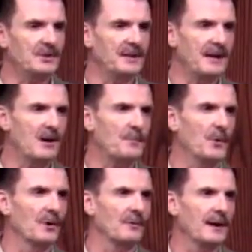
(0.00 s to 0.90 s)
to the
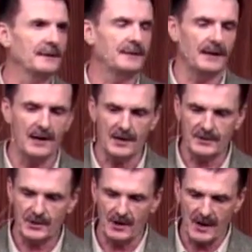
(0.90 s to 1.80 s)
airport right there, and
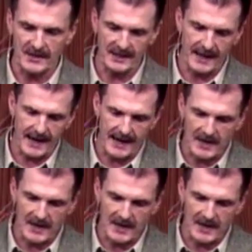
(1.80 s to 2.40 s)
so I said, hey, I